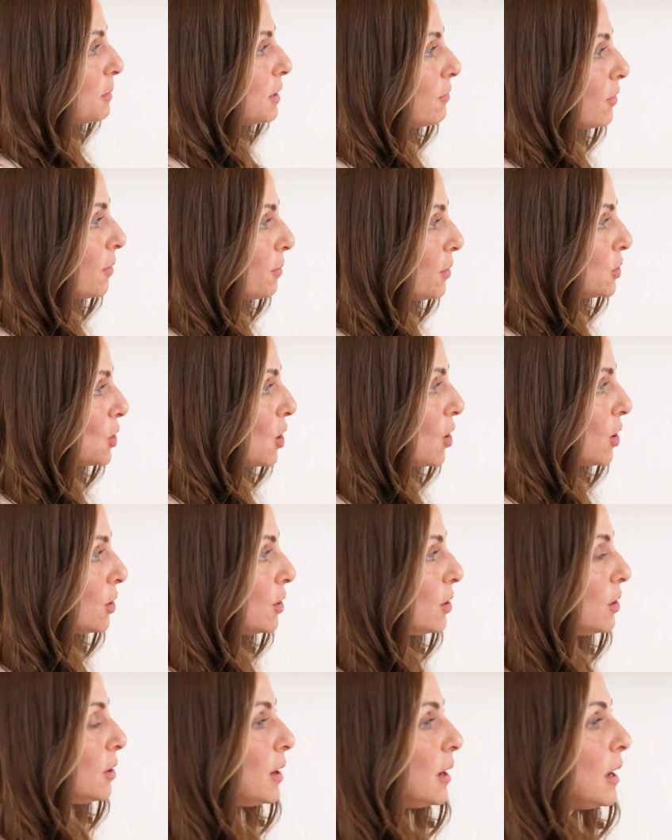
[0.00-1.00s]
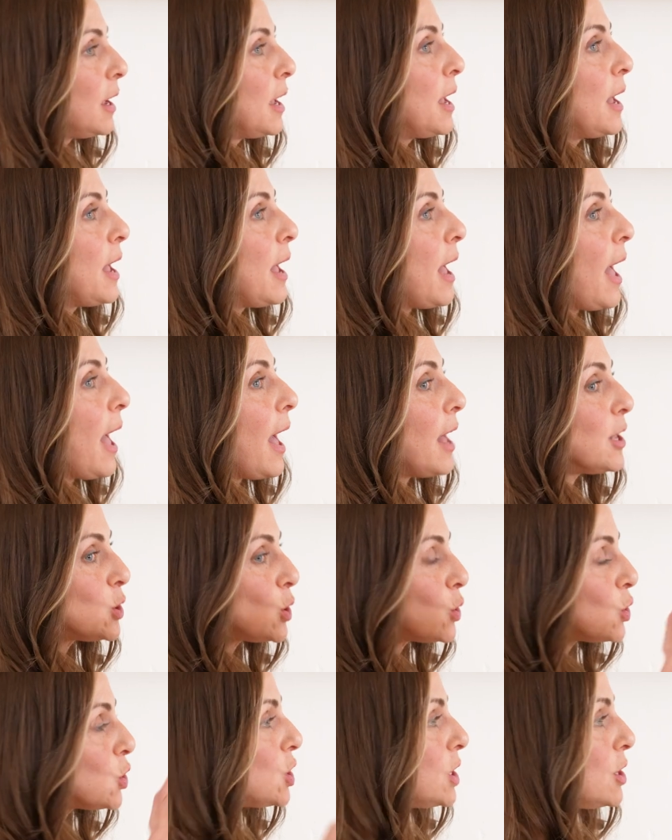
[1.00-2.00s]
to be from her daughter. And
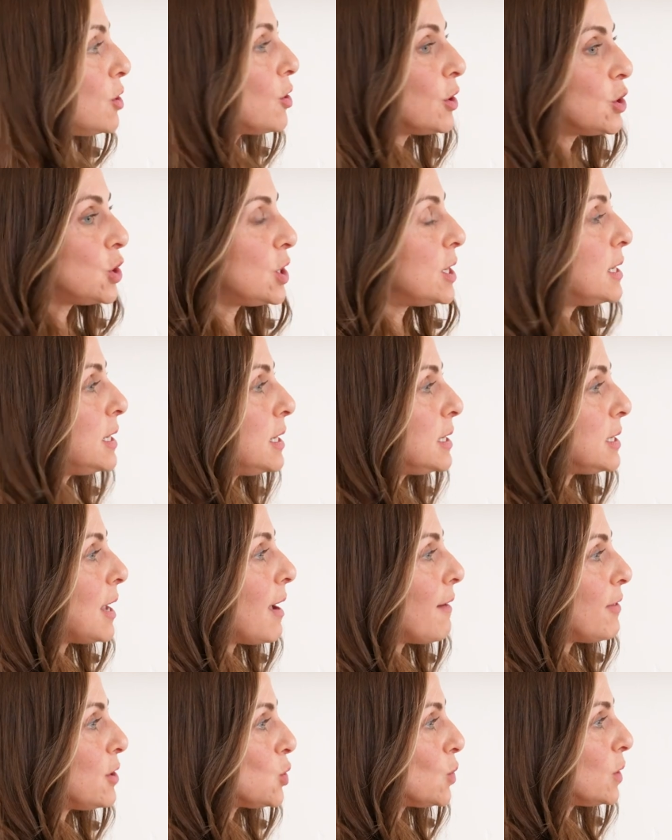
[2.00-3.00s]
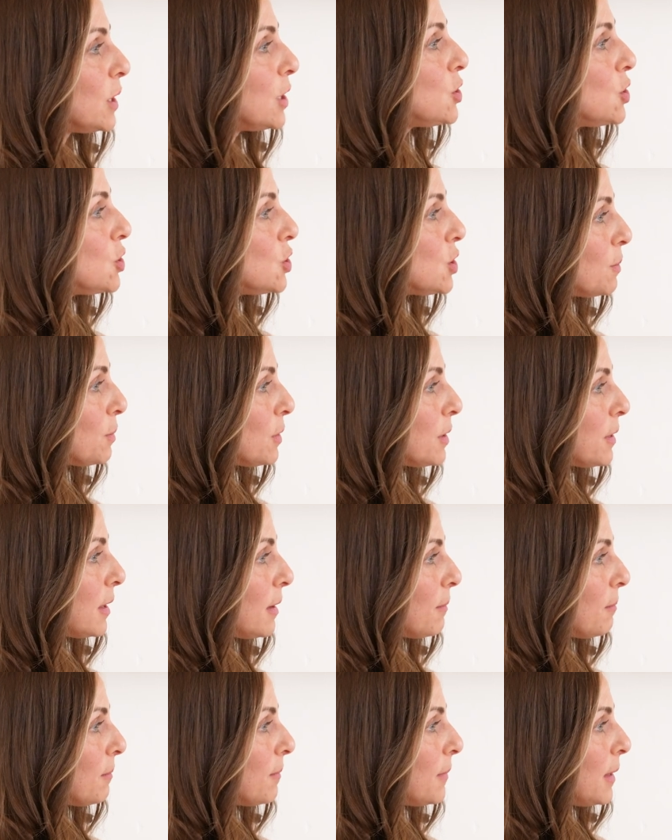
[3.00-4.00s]
so she thought she needs to have this relationship with
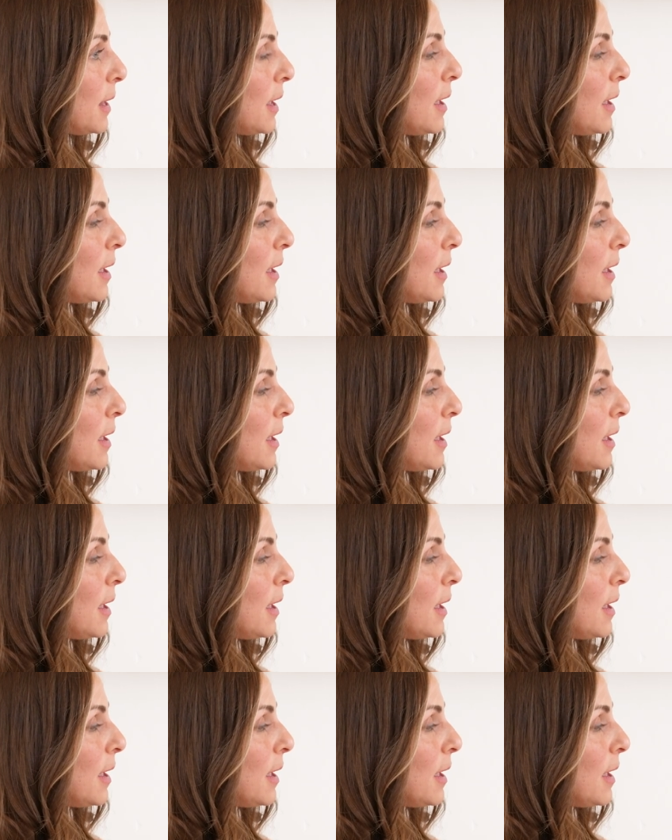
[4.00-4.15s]
him.